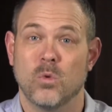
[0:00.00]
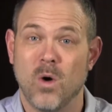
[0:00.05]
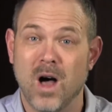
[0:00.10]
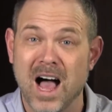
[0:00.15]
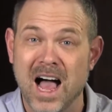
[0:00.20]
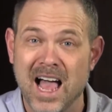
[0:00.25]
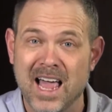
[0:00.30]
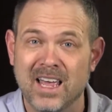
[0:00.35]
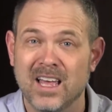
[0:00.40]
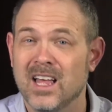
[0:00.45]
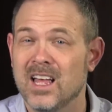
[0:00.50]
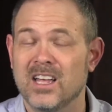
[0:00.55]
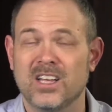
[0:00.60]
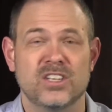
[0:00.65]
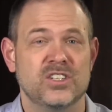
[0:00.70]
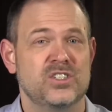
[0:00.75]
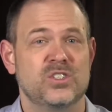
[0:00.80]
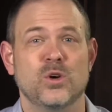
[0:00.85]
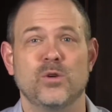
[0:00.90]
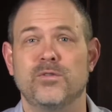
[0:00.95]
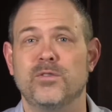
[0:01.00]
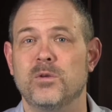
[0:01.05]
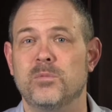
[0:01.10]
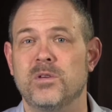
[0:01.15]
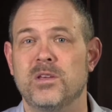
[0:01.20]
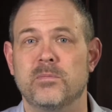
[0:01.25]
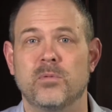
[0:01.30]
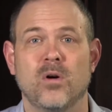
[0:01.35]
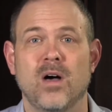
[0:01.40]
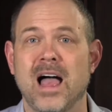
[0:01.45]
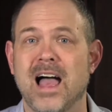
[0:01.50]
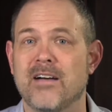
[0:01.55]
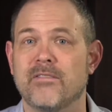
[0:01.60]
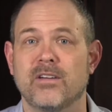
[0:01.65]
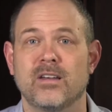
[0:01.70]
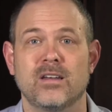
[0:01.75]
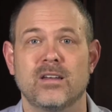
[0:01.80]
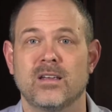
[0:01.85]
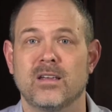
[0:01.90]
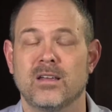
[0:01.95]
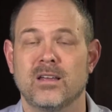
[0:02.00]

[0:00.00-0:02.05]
Why? Because so few people have it.